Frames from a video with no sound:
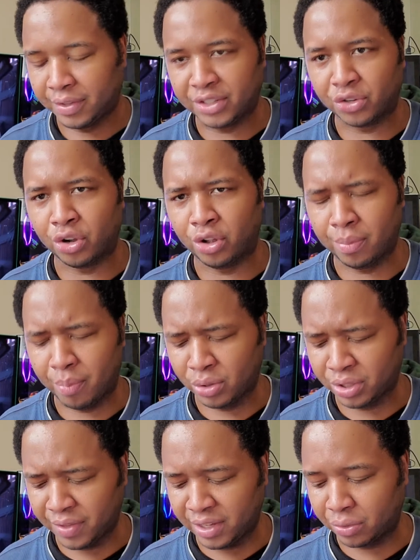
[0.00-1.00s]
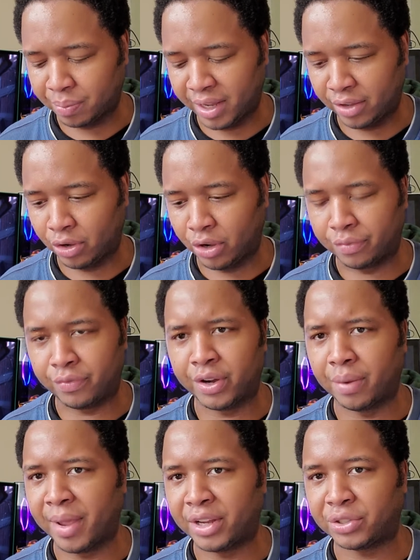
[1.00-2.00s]
These are all, most of these will be on
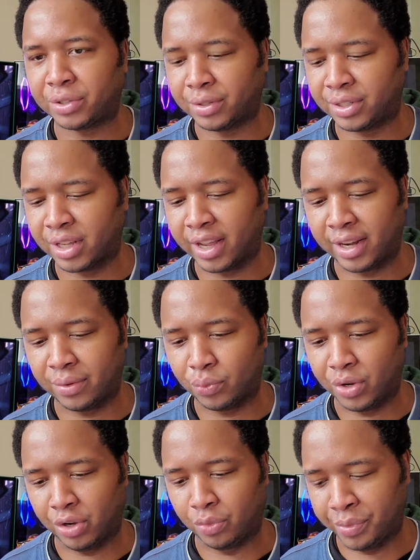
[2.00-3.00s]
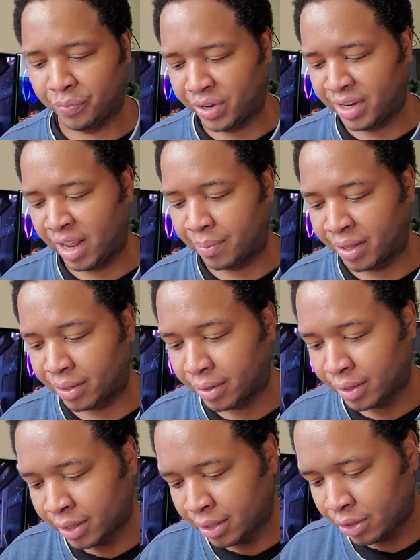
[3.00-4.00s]
Funimation's site where you redeem it.